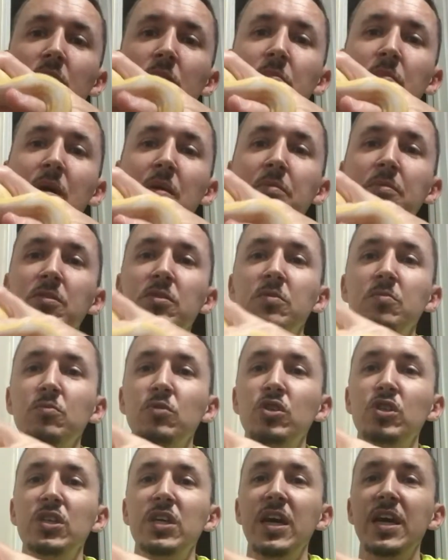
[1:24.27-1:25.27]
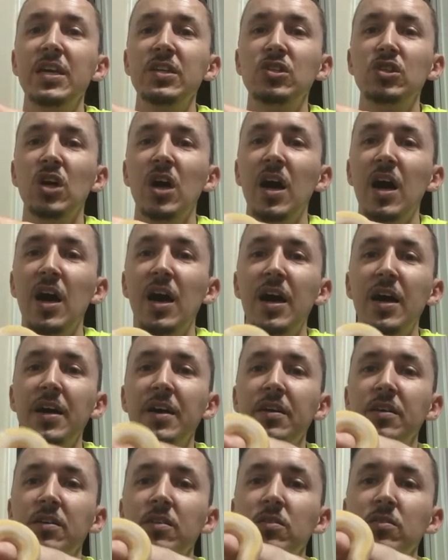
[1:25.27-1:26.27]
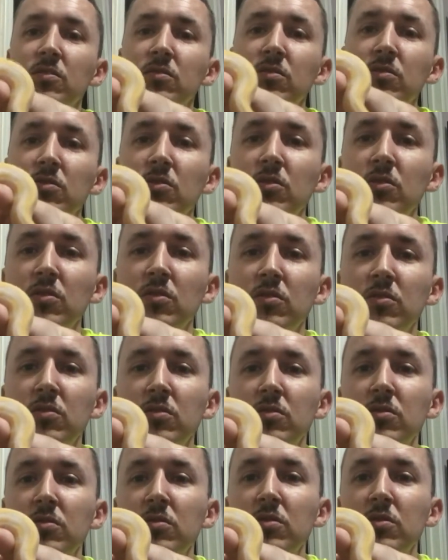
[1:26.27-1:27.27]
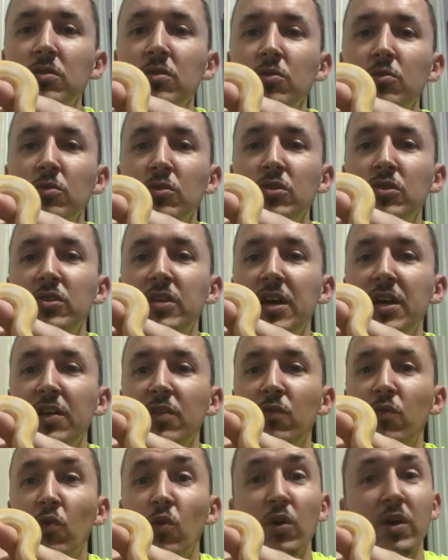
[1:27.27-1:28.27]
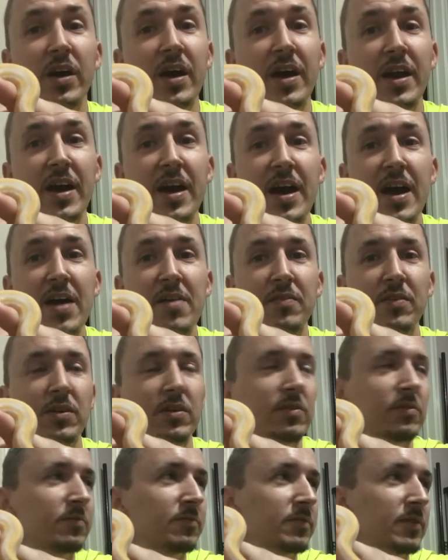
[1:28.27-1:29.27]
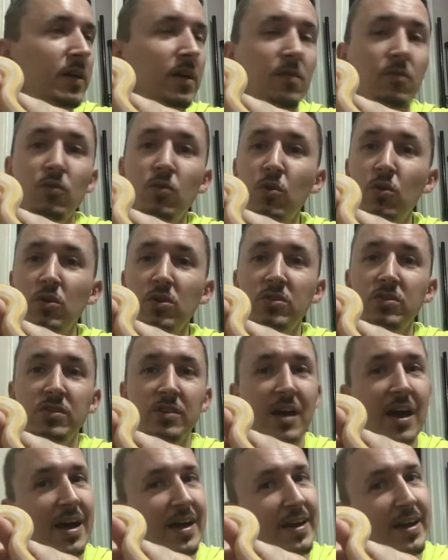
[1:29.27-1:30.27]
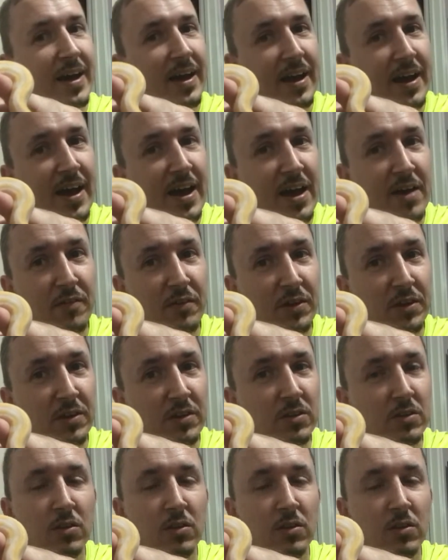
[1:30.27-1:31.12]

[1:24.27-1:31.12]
Maybe some GHI, which stands for Gotta Have It. And of course, I gotta have it.